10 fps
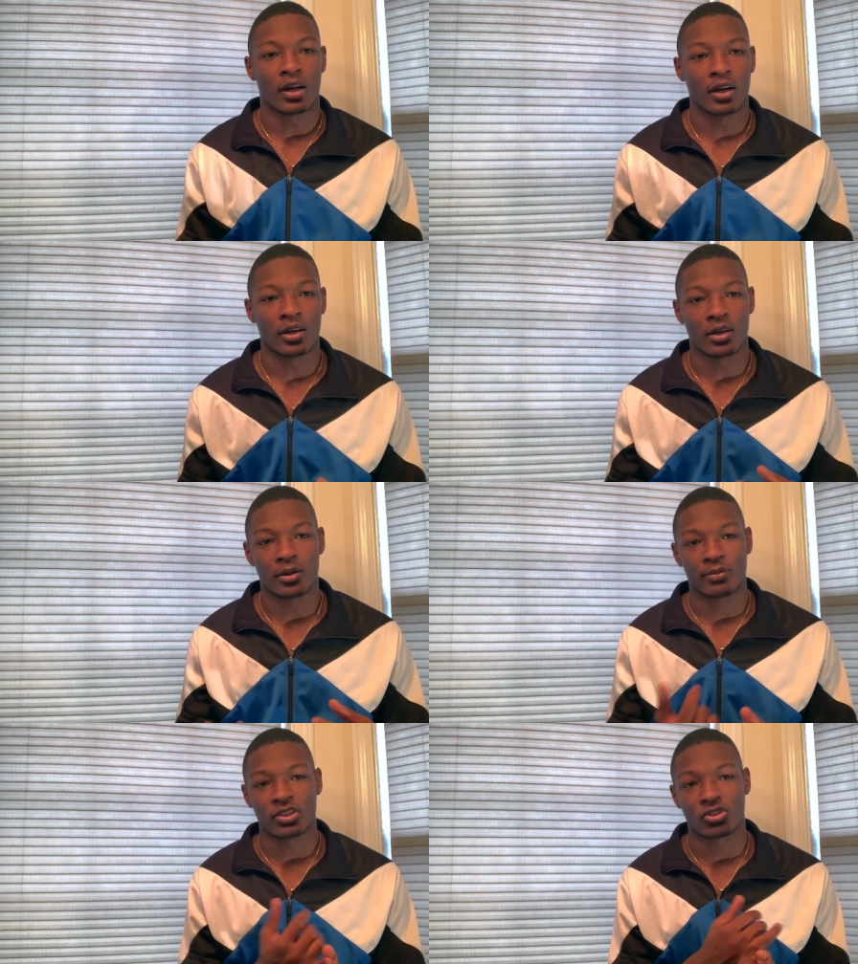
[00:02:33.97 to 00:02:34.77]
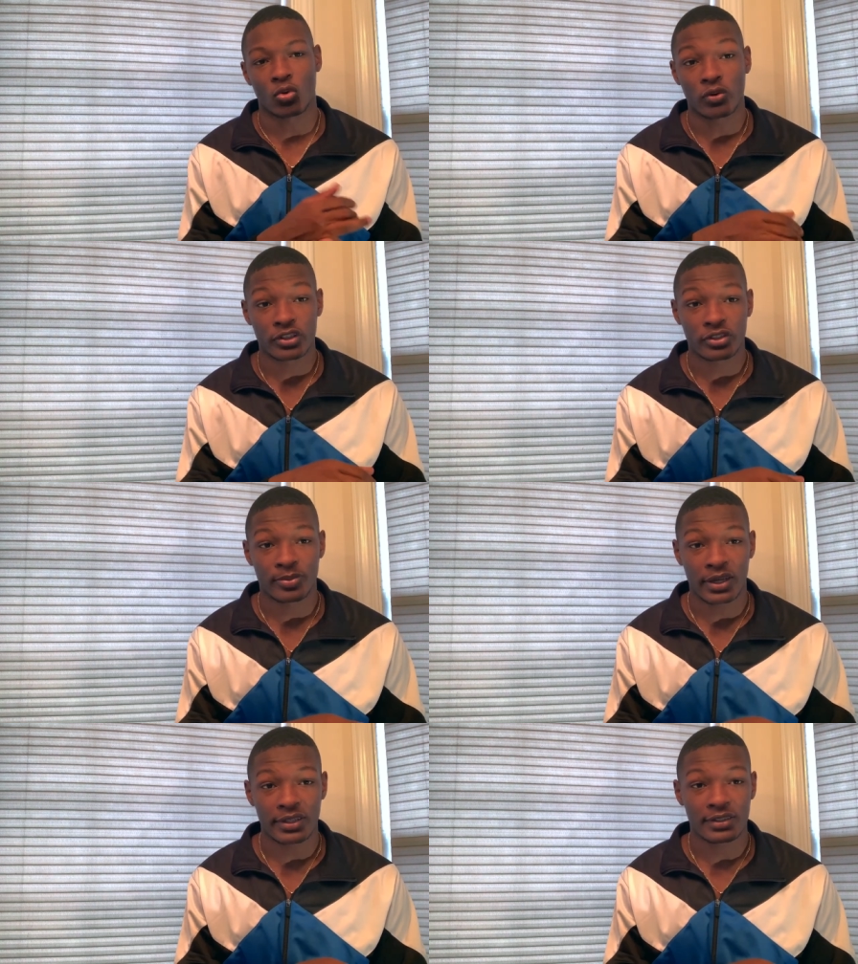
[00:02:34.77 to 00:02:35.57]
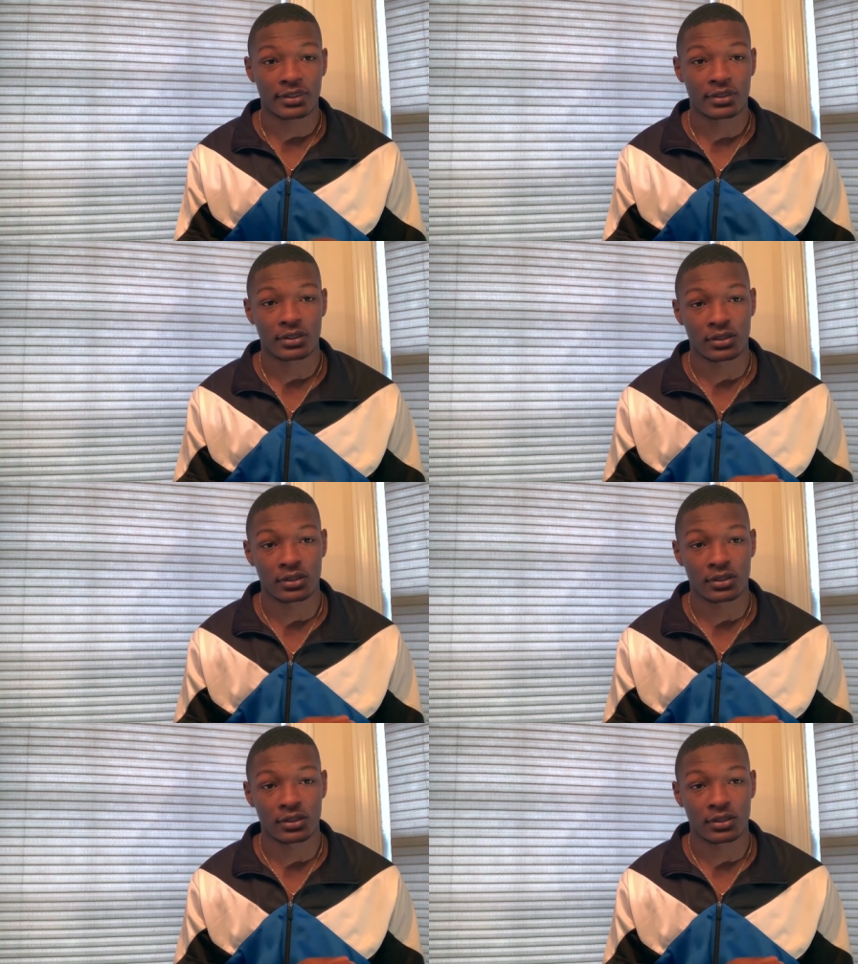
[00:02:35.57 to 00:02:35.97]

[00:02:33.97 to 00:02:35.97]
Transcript: um, the storage space,